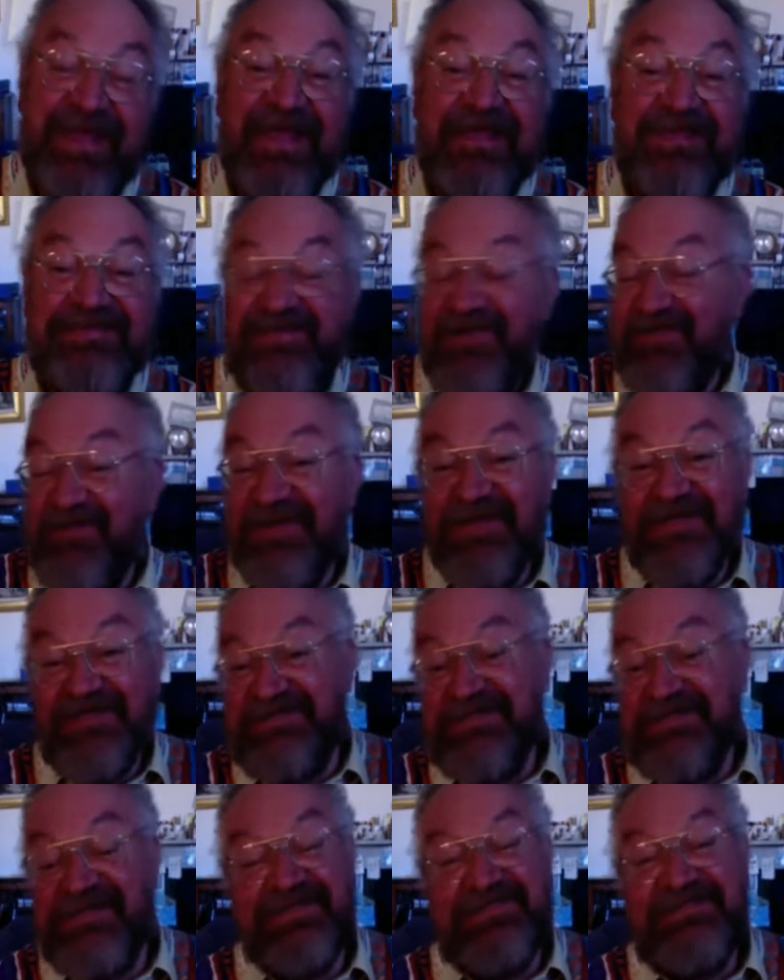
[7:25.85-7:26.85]
So when I
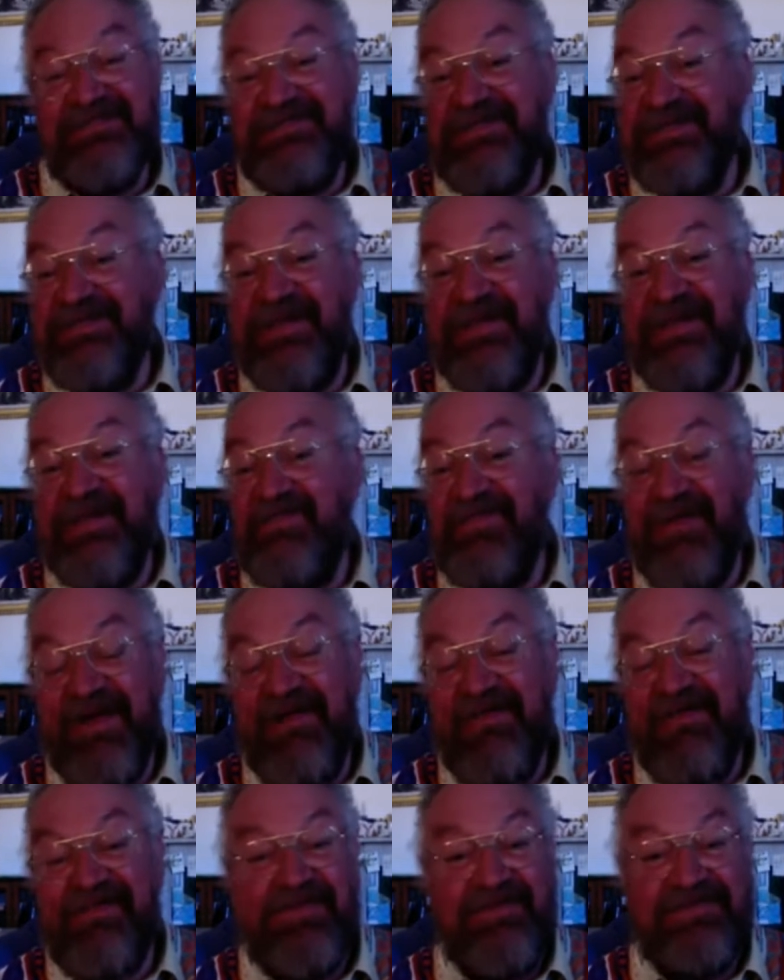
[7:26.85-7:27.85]
started to learn
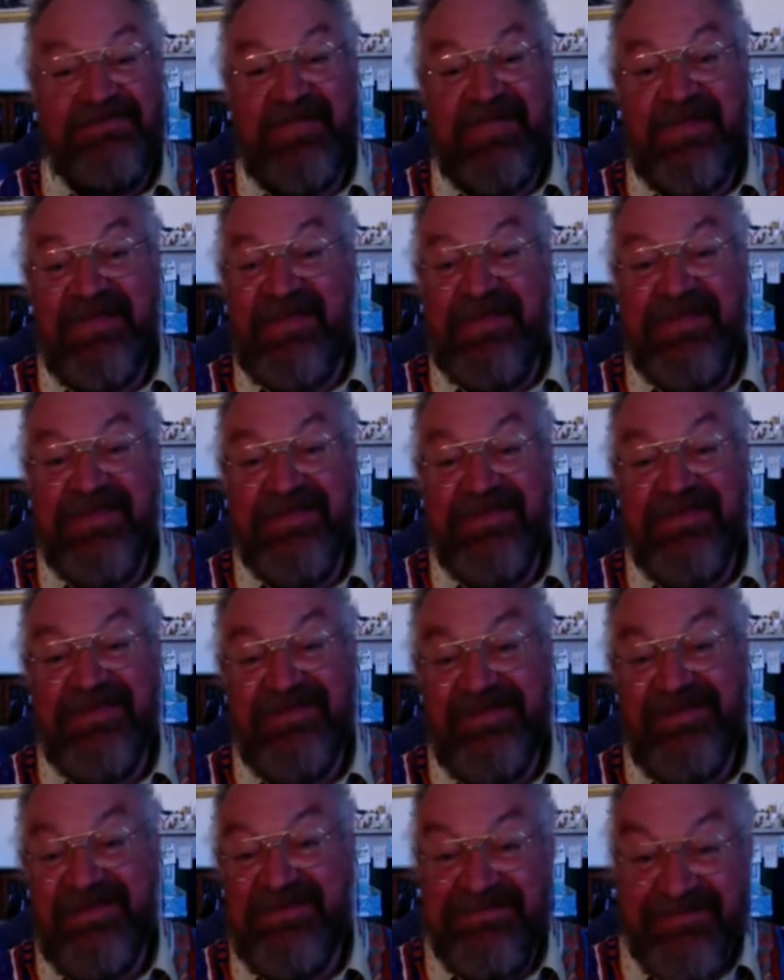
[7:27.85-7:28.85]
about logic,
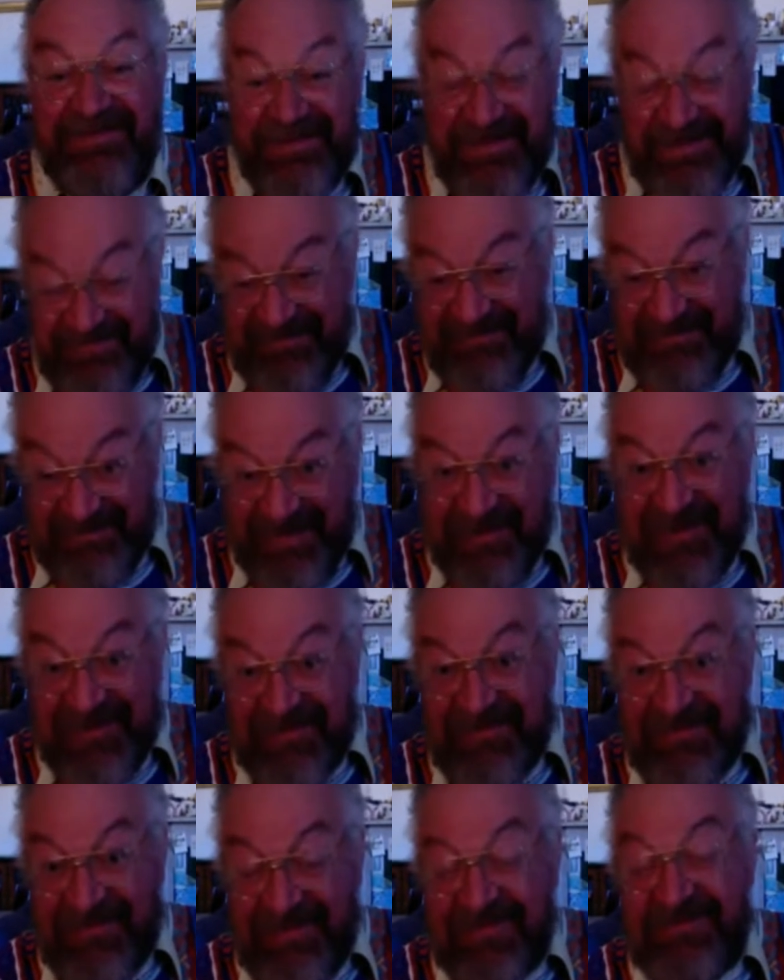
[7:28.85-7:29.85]
at
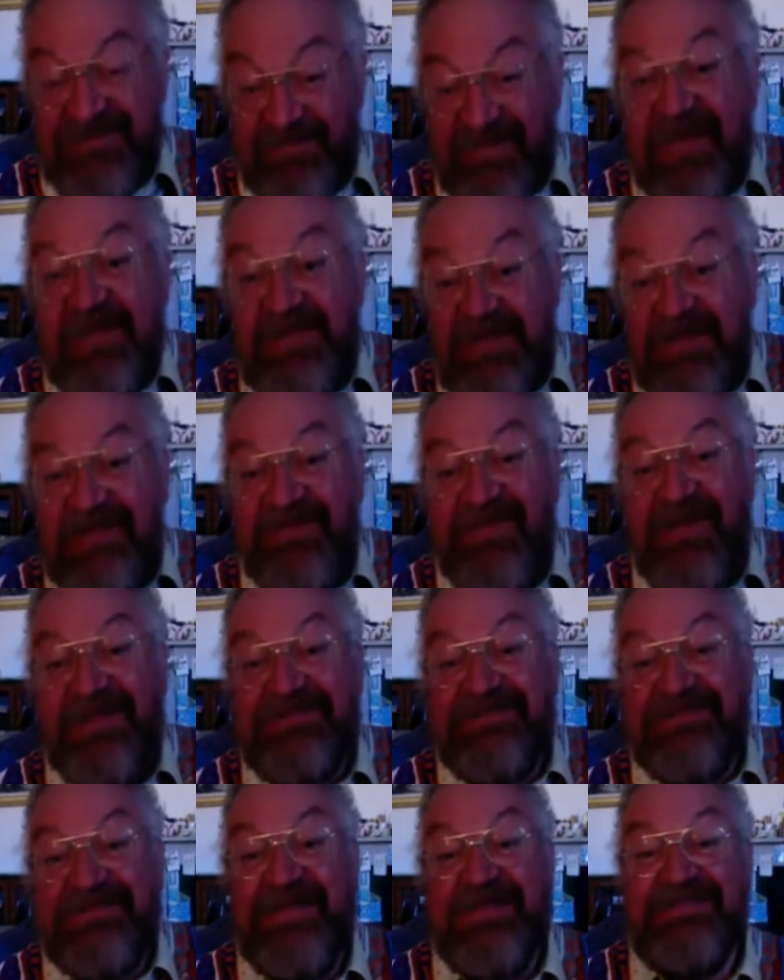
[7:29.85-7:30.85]
a
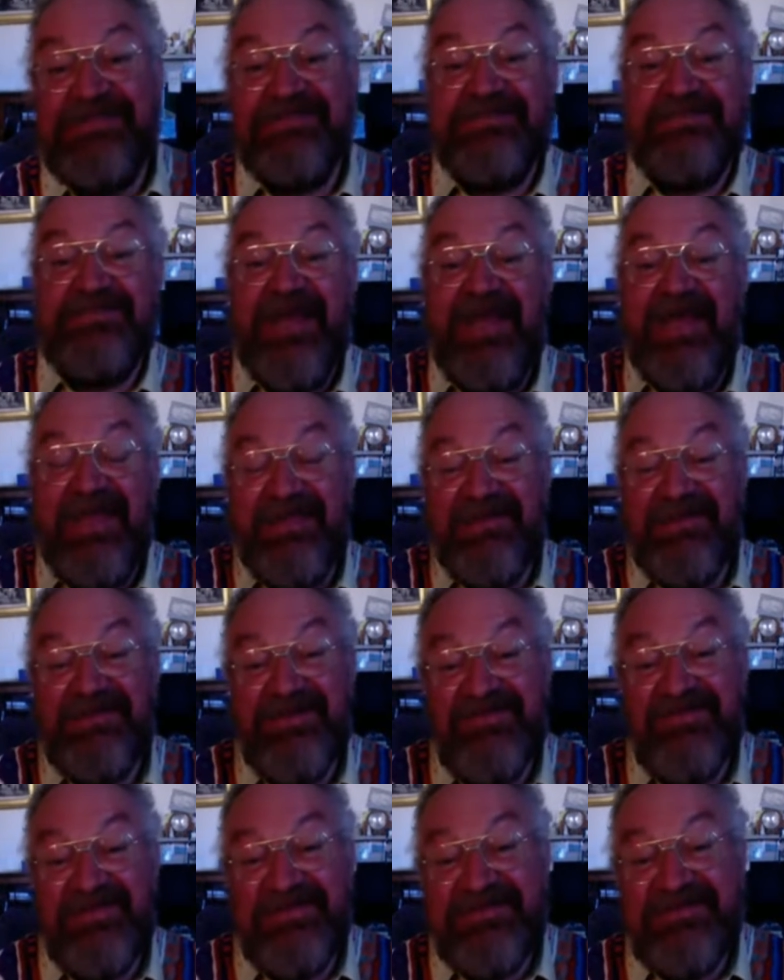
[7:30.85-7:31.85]
much later stage,
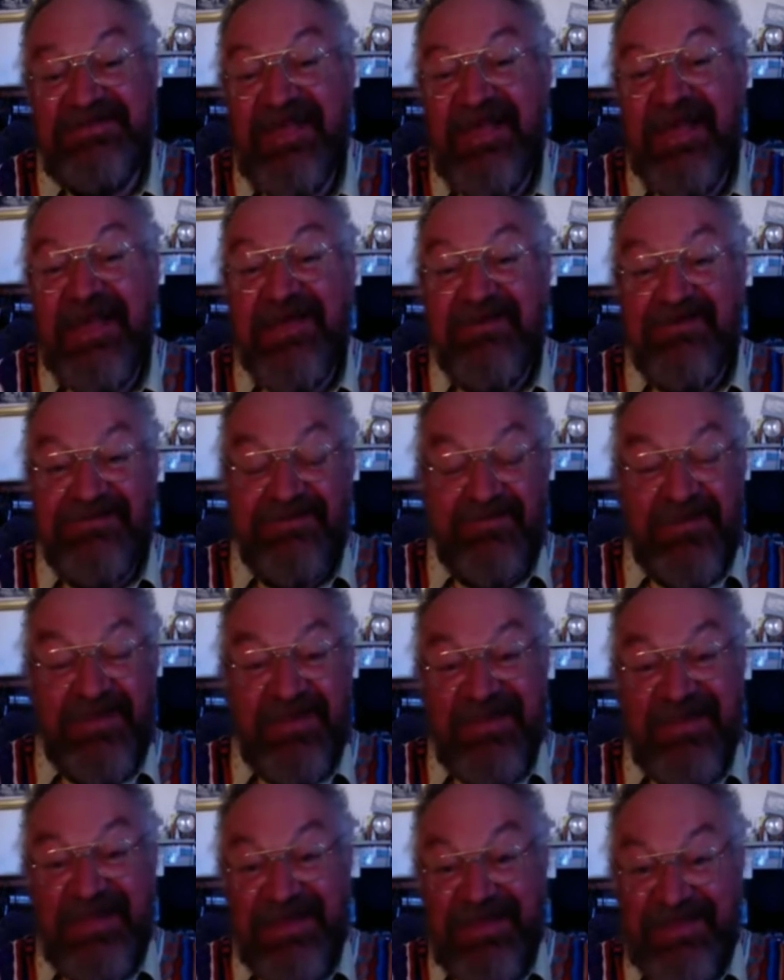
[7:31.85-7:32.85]
it was a
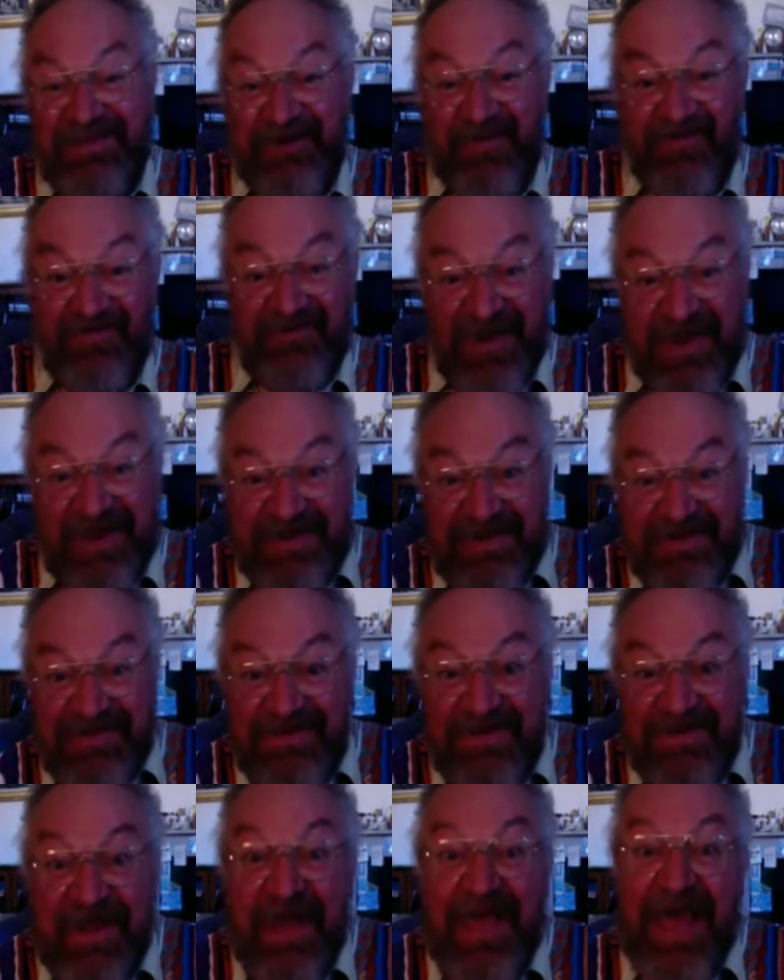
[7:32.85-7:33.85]
bit like an old friend.
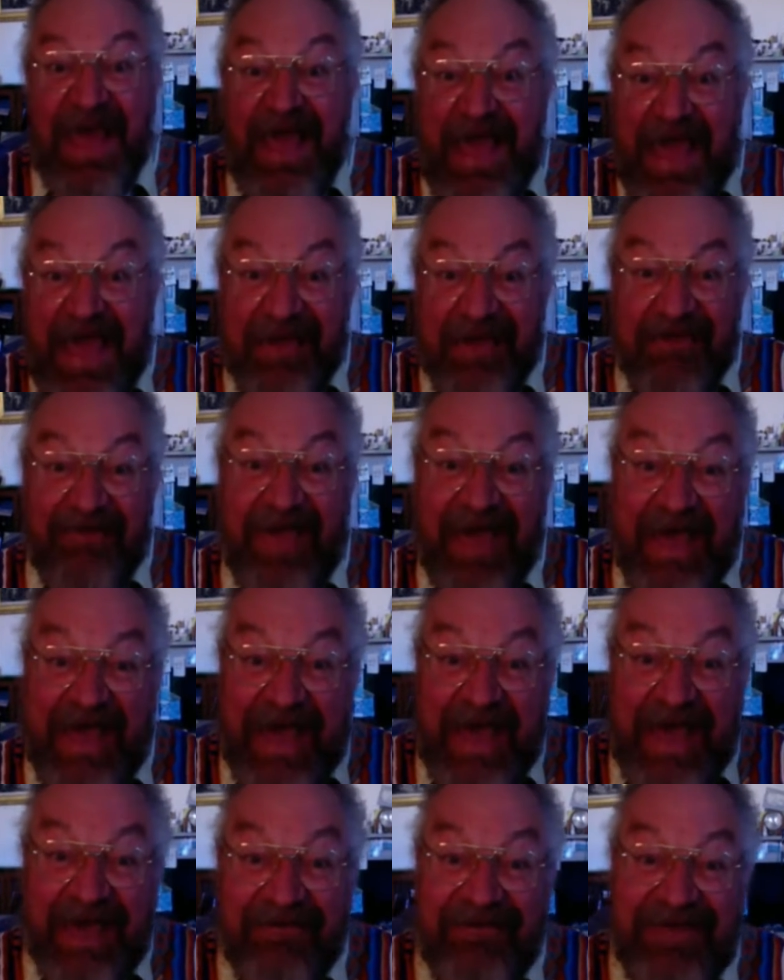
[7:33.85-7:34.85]
How
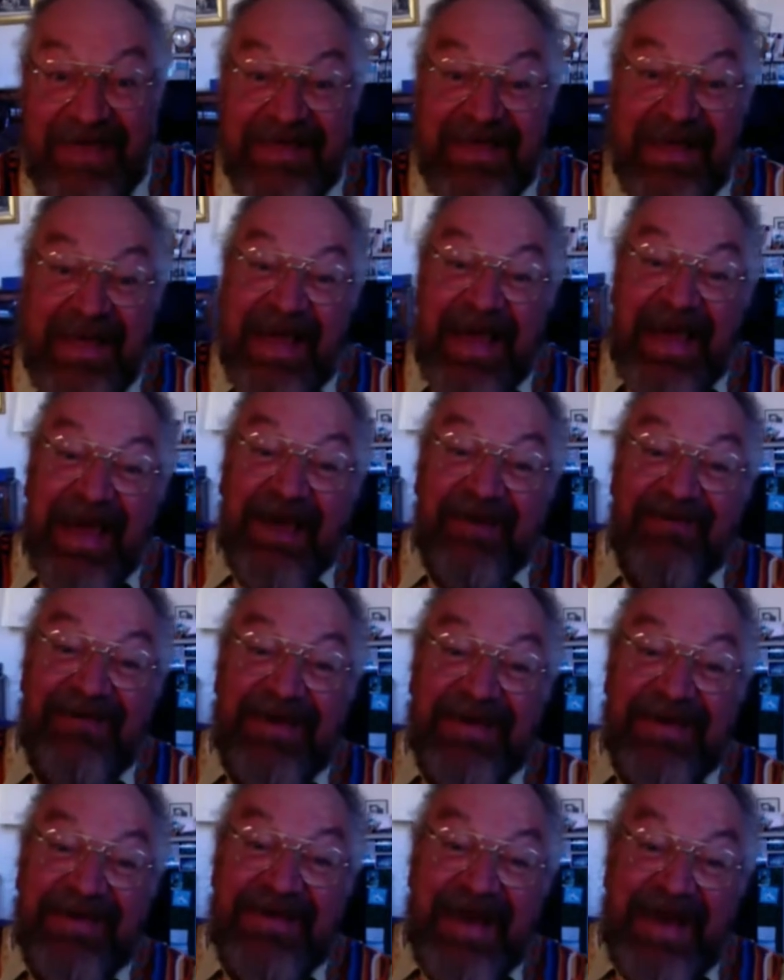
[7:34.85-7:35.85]

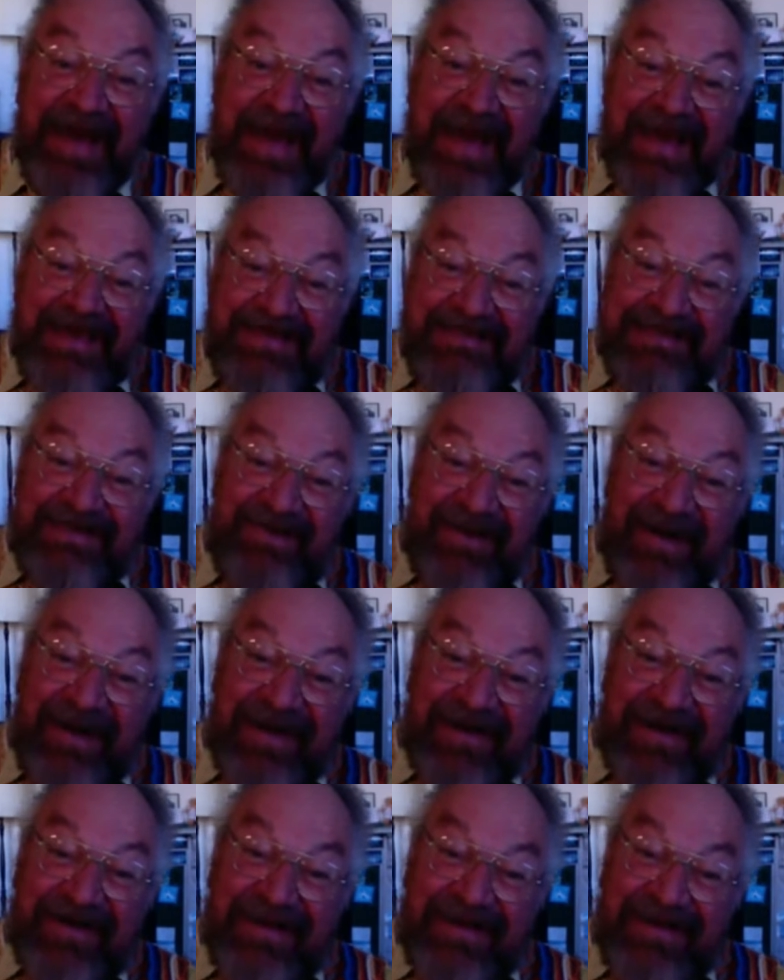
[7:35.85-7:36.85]
can I do arguments?